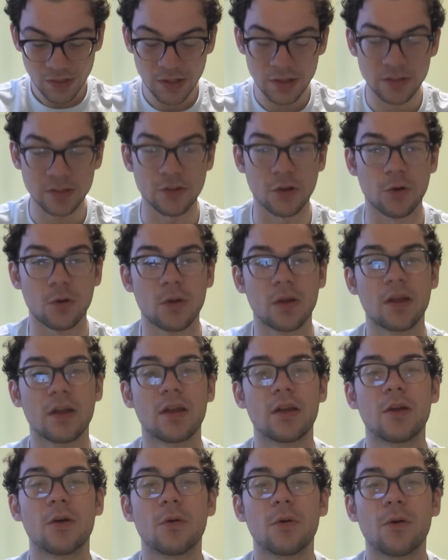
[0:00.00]
So,
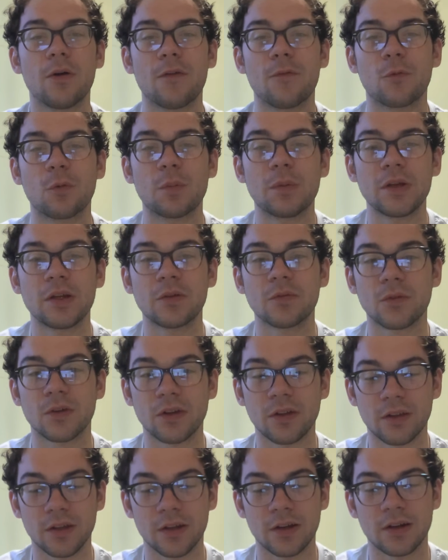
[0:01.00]
if we're being
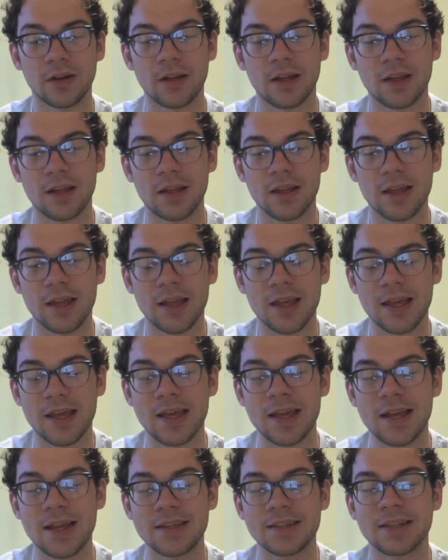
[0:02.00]
real here,
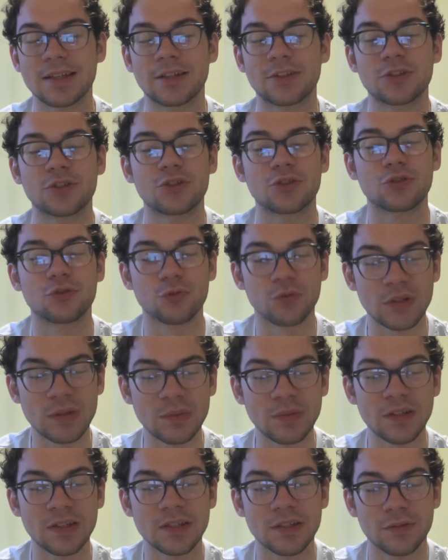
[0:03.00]
it is
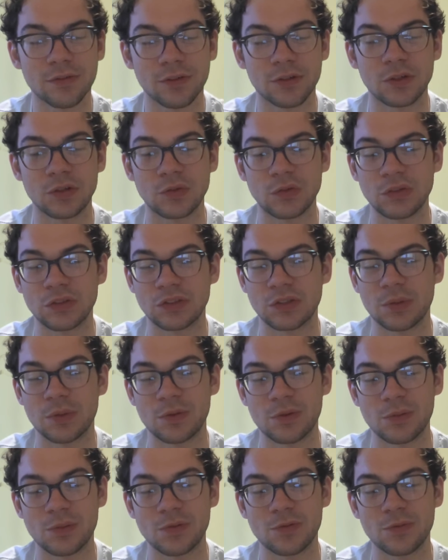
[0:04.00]
extremely difficult for
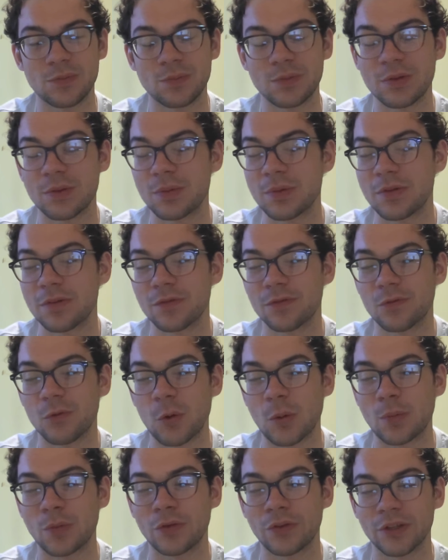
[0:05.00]
someone to be
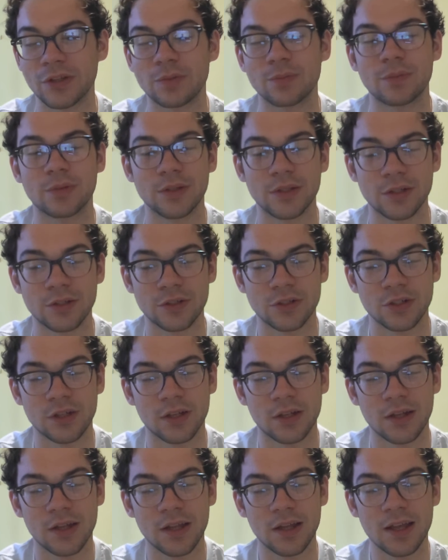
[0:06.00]
formally impeached,
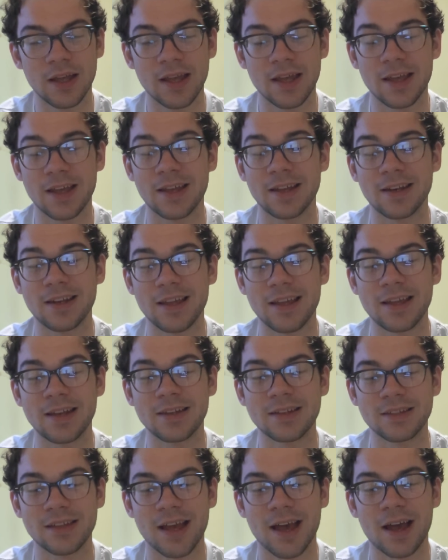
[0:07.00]
and it
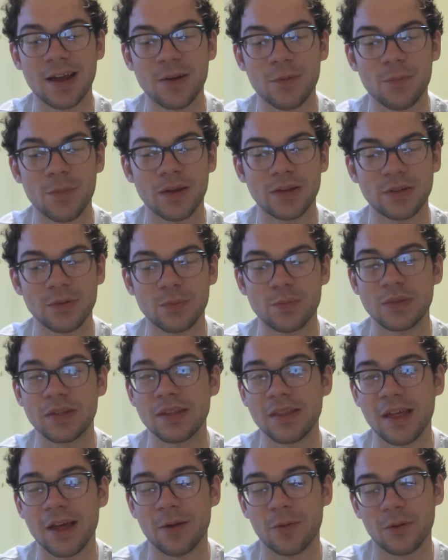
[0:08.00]
is kind of meant to be
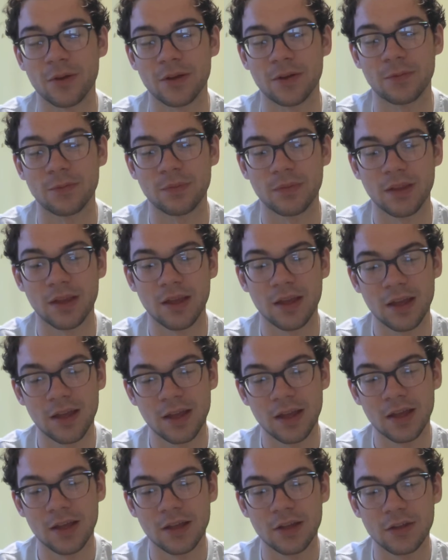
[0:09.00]
that way.
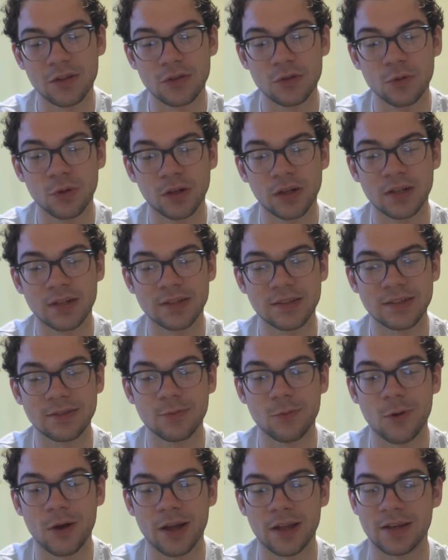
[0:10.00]
You're going to see
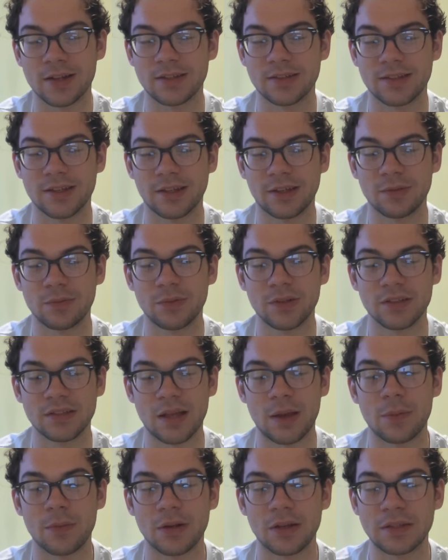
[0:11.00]
why in a second, because
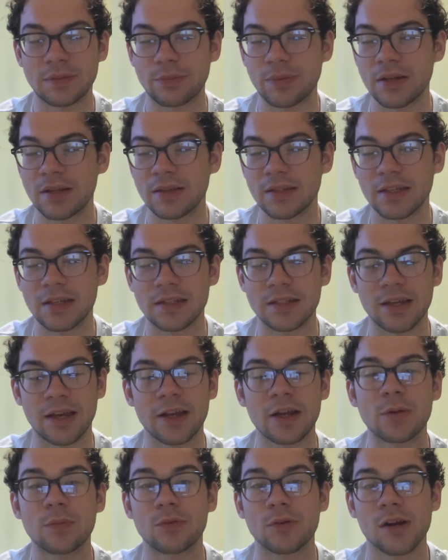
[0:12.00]
I'm going to explain the
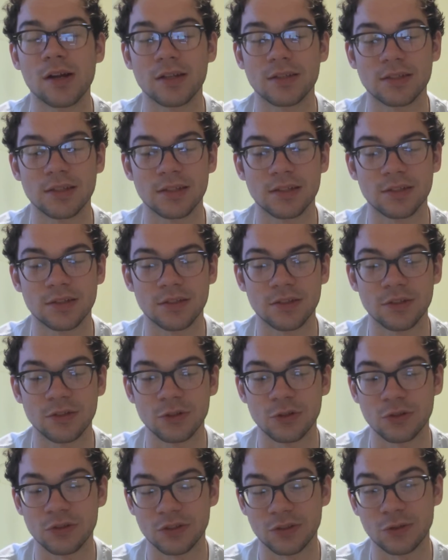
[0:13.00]
entire process to
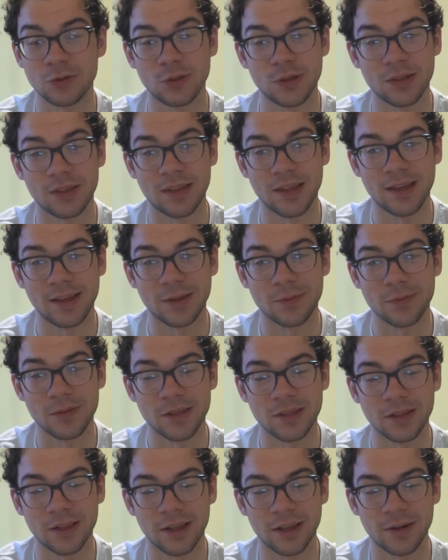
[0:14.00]
you so you can thank
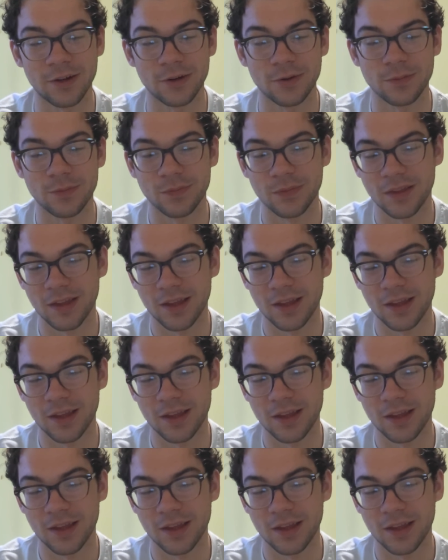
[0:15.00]
me later.